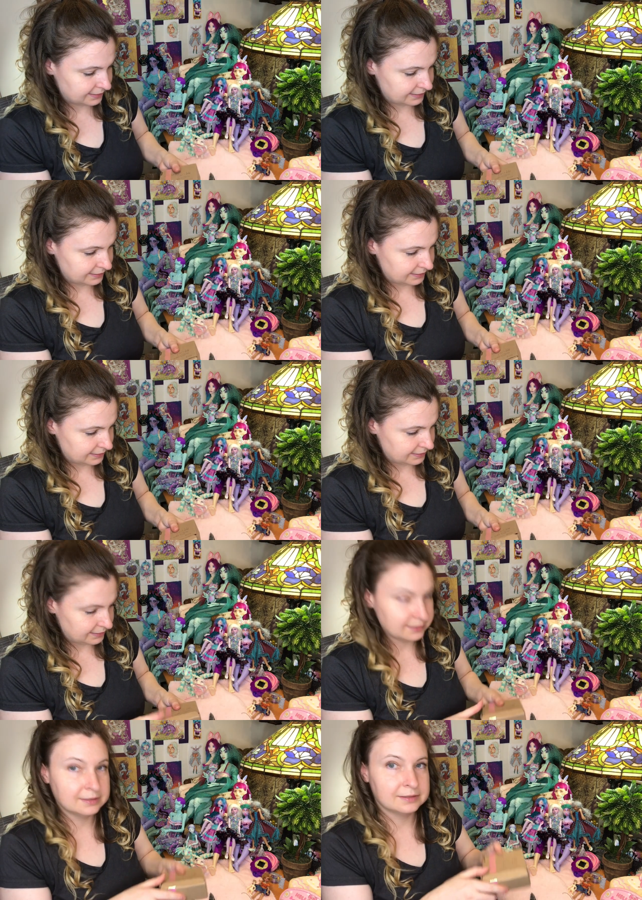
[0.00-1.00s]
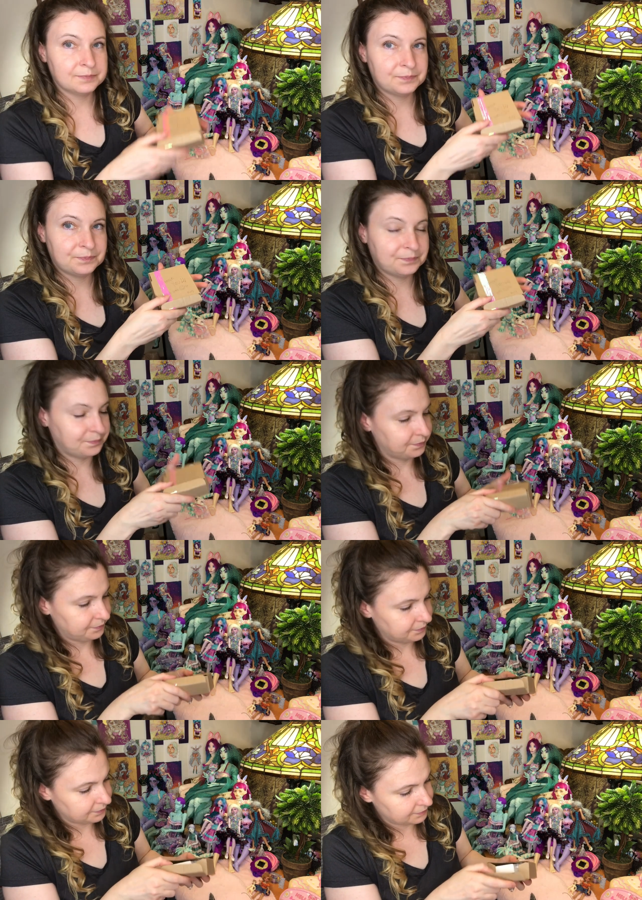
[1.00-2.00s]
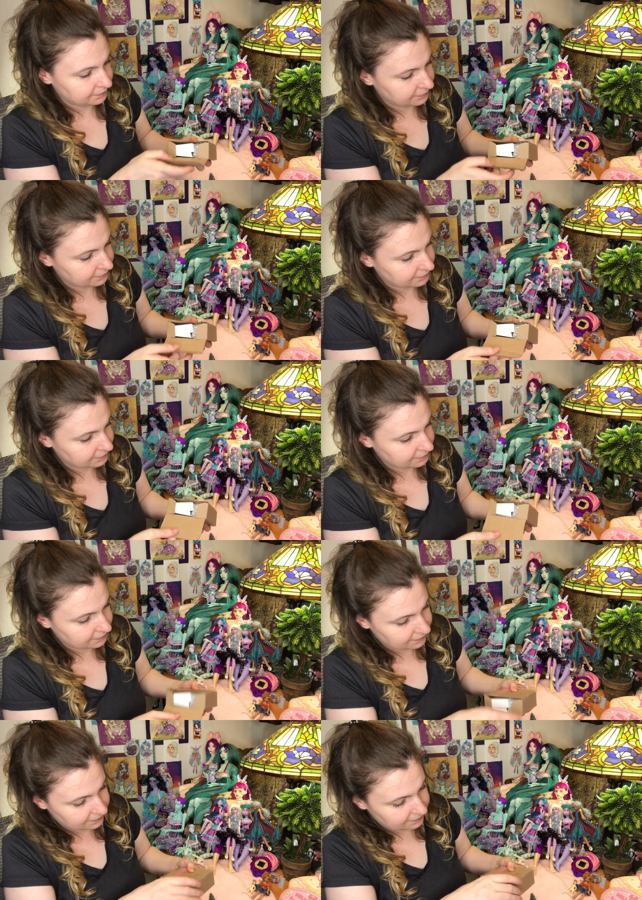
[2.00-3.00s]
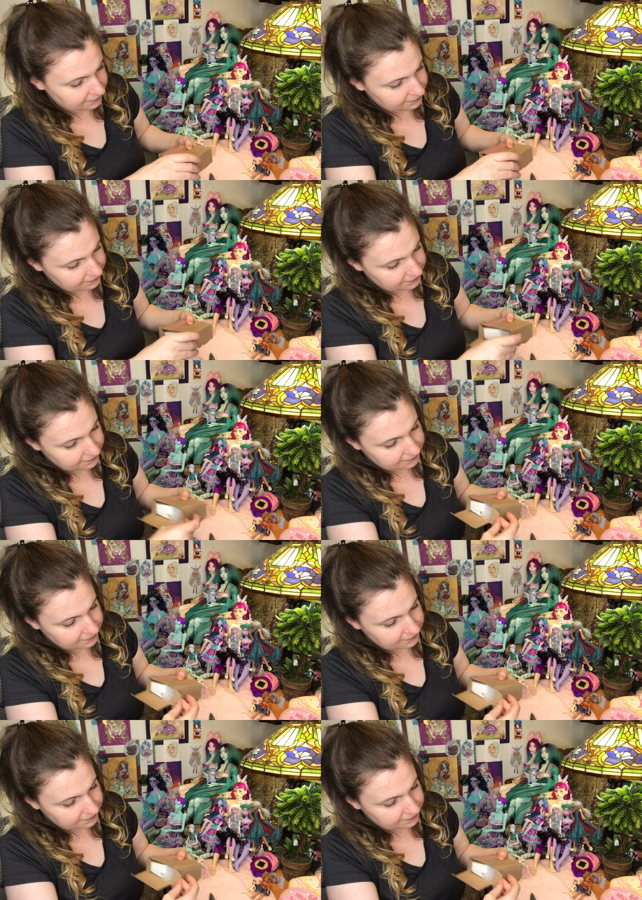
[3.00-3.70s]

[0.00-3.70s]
(no one is talking)